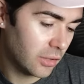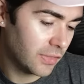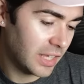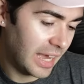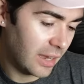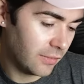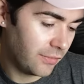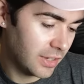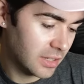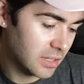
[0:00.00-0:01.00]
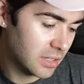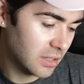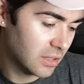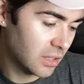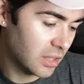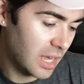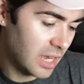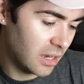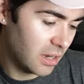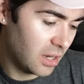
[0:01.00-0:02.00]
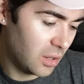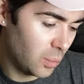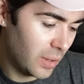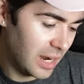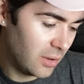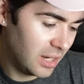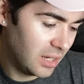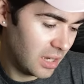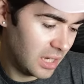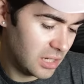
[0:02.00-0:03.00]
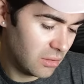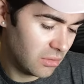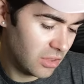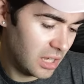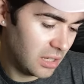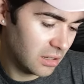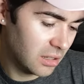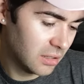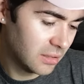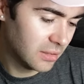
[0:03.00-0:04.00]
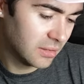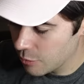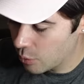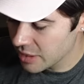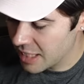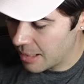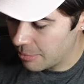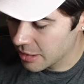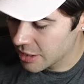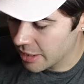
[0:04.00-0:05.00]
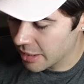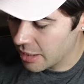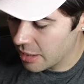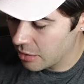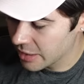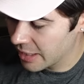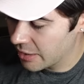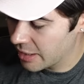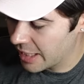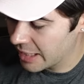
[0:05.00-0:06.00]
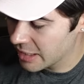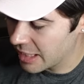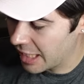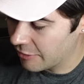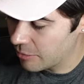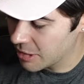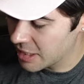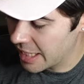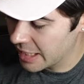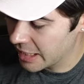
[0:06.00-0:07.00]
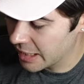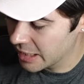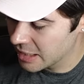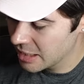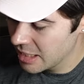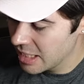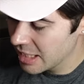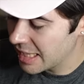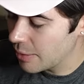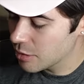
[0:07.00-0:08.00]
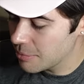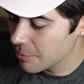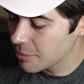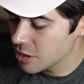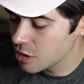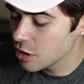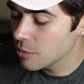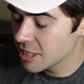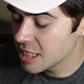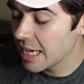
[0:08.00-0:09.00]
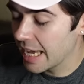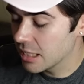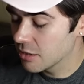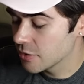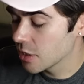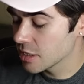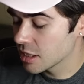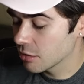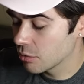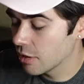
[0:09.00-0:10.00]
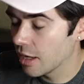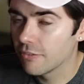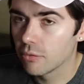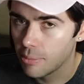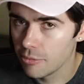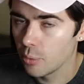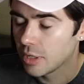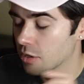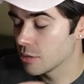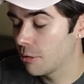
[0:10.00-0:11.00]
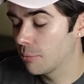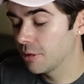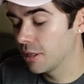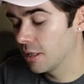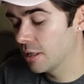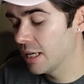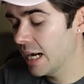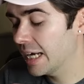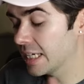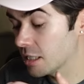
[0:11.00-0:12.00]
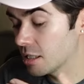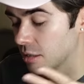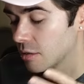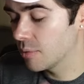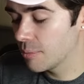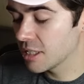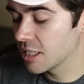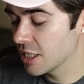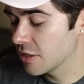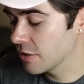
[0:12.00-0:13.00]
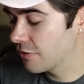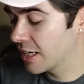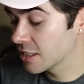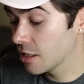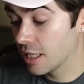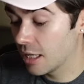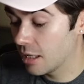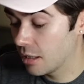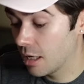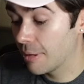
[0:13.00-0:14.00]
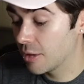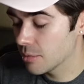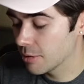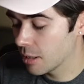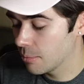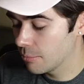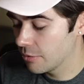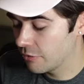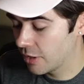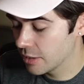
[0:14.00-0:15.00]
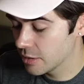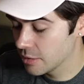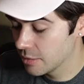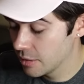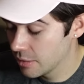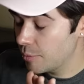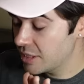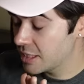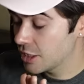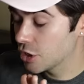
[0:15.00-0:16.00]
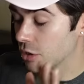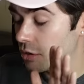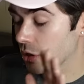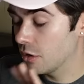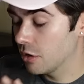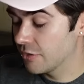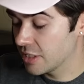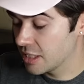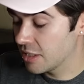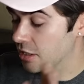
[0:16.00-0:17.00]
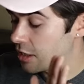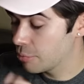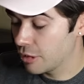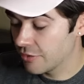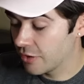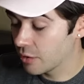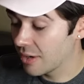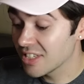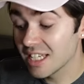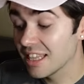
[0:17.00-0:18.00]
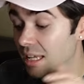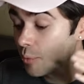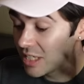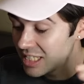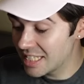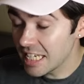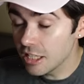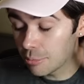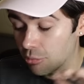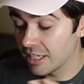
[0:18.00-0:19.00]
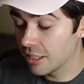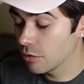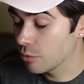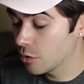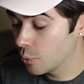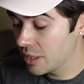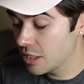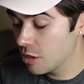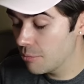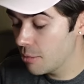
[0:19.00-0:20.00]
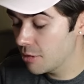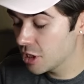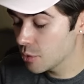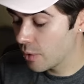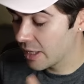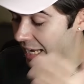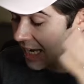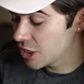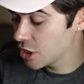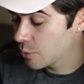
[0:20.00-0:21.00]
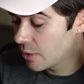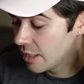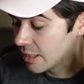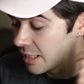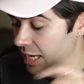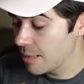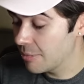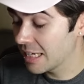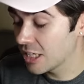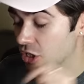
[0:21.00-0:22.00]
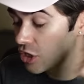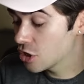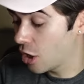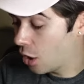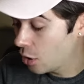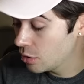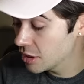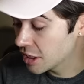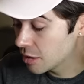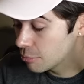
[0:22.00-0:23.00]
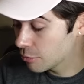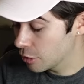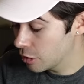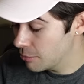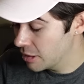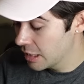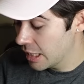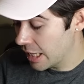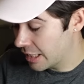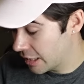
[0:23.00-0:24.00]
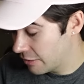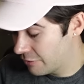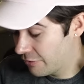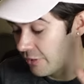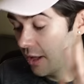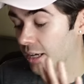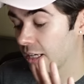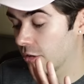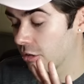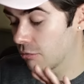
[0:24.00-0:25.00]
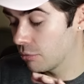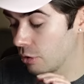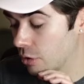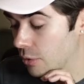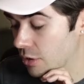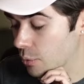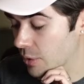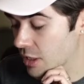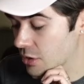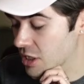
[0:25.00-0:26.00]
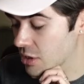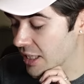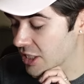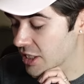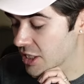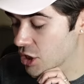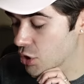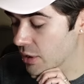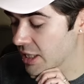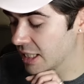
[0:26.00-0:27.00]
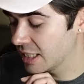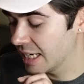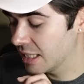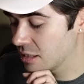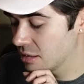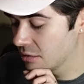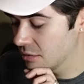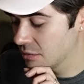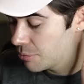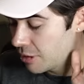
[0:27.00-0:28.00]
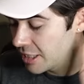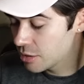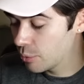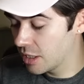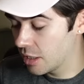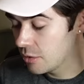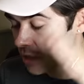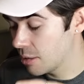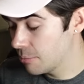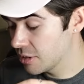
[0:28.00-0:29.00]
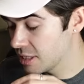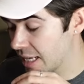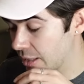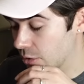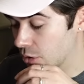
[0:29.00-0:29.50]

either of the outfits that they are wearing, I don't think. In terms of what's happening, just like her holding out her hand and Elphaba taking it, that would make me assume it's the end of Dancing Through Life right before we go into Popular, and it's the representation of the fact that they are about to become friends. Then we see a shot of Cynthia pre-Defying Gravity, and then we see the breaking through the window moment. She's wearing a hat, she's wearing a cape. Again, she's just holding the broom and then flying through the window. She's not actually astride it yet, but she breaks the window, tumbles